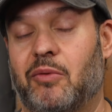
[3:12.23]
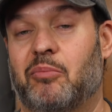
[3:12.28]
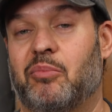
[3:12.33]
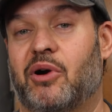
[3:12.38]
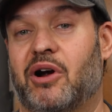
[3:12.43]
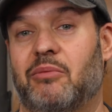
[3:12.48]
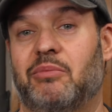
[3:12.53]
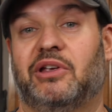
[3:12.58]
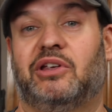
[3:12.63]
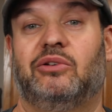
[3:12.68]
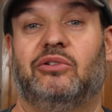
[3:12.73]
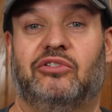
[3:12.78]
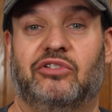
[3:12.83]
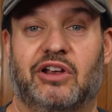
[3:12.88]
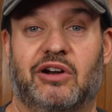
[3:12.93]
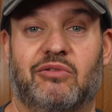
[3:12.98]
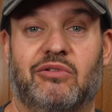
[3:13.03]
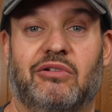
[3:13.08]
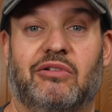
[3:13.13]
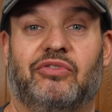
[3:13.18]
Barbecue
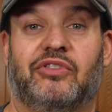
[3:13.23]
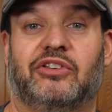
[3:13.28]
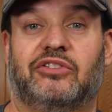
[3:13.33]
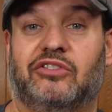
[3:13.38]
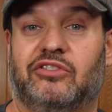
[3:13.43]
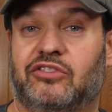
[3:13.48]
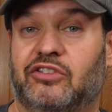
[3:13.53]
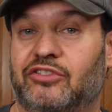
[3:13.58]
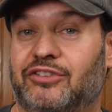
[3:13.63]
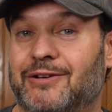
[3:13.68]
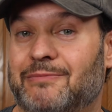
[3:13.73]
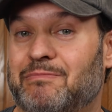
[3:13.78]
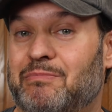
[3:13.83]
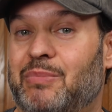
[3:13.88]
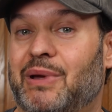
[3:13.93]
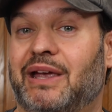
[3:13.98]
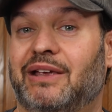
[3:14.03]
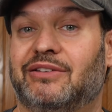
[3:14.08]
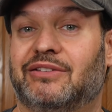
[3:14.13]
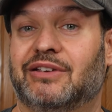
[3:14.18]
General. This is just a
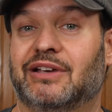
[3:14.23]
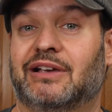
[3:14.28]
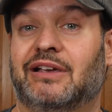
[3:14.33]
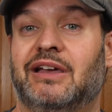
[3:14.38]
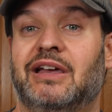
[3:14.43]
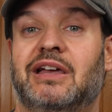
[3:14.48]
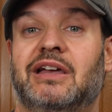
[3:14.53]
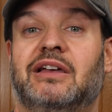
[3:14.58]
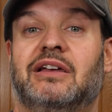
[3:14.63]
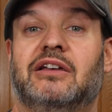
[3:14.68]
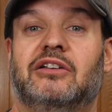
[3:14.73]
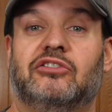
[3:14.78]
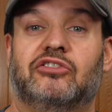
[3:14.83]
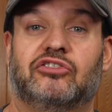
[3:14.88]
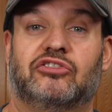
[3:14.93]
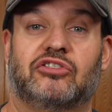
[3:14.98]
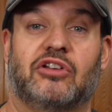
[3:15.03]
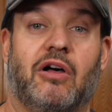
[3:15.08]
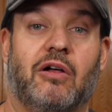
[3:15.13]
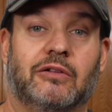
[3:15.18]
basic
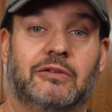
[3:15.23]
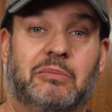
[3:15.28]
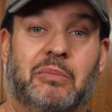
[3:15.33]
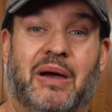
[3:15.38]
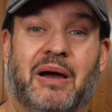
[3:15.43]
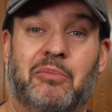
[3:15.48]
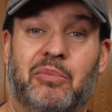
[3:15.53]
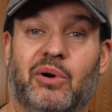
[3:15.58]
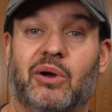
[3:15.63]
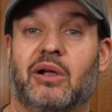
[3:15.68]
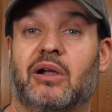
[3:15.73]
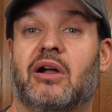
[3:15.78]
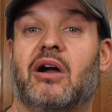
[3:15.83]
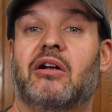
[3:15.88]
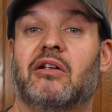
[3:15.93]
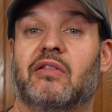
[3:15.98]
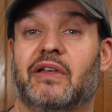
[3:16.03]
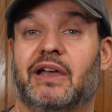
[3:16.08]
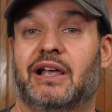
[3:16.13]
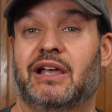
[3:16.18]
salt, pepper,
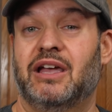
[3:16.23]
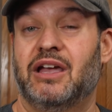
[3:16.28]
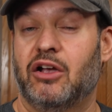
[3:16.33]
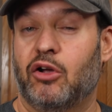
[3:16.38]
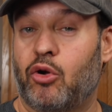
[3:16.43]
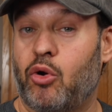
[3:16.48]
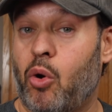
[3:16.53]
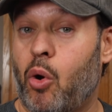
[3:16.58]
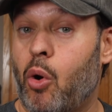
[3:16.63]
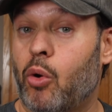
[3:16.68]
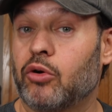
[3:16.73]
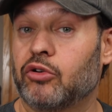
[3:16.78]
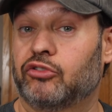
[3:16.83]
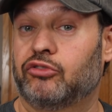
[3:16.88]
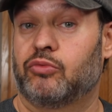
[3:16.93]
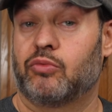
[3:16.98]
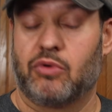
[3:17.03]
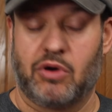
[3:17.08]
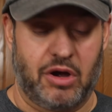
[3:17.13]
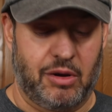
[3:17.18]
garlic,
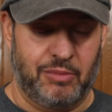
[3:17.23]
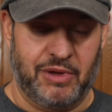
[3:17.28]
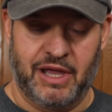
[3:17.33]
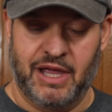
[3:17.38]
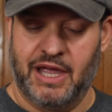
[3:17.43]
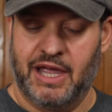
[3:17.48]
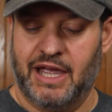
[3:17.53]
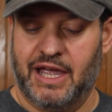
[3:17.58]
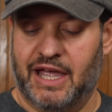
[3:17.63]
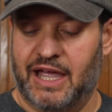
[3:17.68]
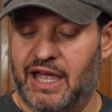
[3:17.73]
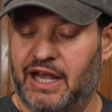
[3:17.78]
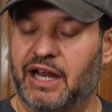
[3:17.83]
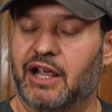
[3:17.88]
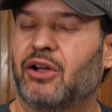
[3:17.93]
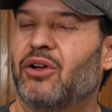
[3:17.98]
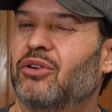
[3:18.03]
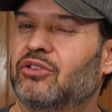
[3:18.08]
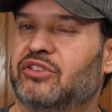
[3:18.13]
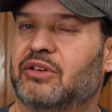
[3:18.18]
coarse rub, and it
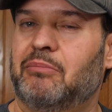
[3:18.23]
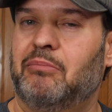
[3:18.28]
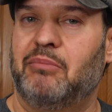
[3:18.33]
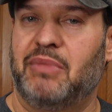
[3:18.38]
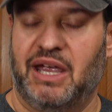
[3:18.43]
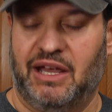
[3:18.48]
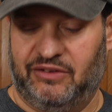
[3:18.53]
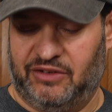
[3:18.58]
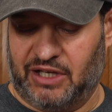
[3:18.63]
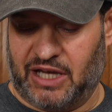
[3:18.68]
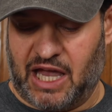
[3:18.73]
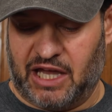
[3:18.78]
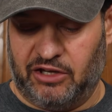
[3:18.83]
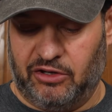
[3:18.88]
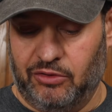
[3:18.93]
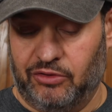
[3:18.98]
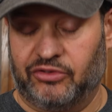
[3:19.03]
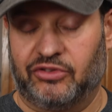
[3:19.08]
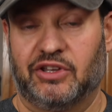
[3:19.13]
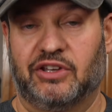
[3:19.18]
goes amazing. I
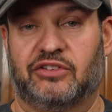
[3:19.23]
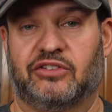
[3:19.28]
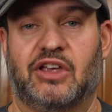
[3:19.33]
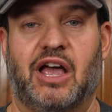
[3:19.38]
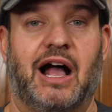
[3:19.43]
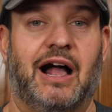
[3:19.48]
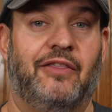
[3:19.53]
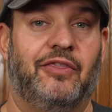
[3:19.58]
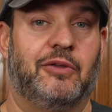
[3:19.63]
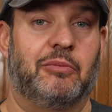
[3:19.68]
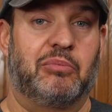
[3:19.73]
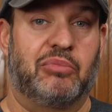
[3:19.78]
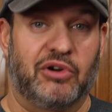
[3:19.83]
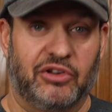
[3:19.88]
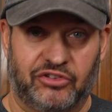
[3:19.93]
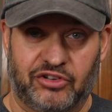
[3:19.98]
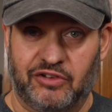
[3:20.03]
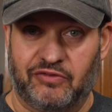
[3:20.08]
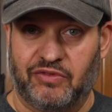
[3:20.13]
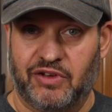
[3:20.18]
used this on the
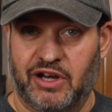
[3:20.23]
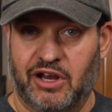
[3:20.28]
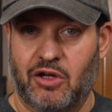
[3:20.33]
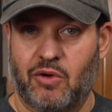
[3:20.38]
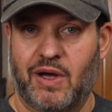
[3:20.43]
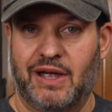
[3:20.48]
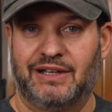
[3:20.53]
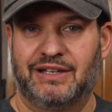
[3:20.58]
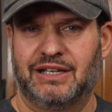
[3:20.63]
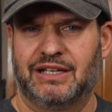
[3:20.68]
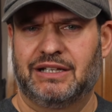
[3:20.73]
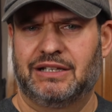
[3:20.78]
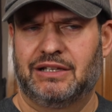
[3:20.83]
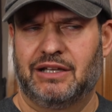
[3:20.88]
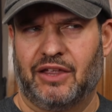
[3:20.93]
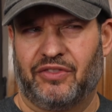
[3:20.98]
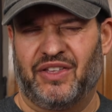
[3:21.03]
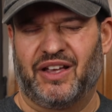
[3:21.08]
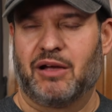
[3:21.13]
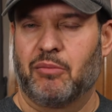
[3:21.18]
brisket video I did,
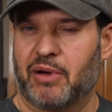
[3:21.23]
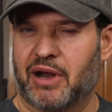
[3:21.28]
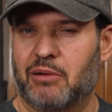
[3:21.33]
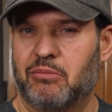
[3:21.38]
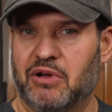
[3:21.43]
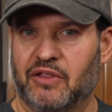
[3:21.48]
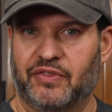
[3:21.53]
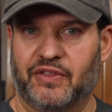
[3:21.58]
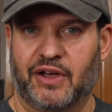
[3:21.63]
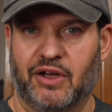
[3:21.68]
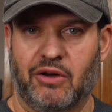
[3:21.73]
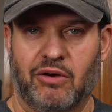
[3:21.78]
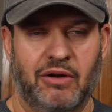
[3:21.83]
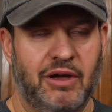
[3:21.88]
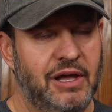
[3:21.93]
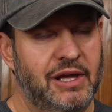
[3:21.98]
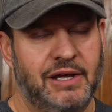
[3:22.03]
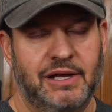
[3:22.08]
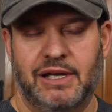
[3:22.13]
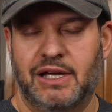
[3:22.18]
I think about a month ago.
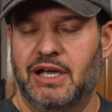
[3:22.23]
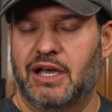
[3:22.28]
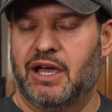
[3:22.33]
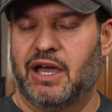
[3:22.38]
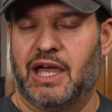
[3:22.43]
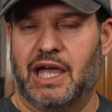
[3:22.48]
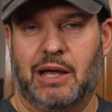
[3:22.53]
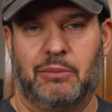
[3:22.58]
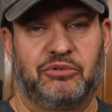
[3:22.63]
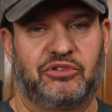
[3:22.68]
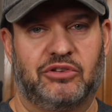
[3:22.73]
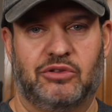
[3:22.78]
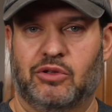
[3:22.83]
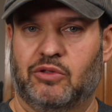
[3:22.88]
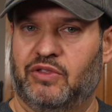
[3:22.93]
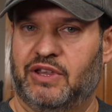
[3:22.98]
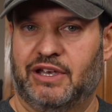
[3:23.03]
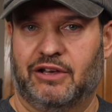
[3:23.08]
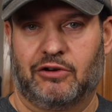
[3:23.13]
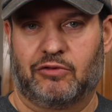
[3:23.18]

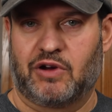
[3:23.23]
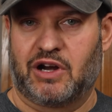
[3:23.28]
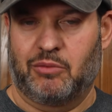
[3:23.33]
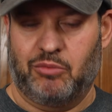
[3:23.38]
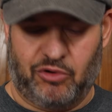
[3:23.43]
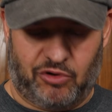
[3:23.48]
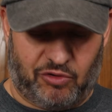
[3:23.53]
Absolutely incredible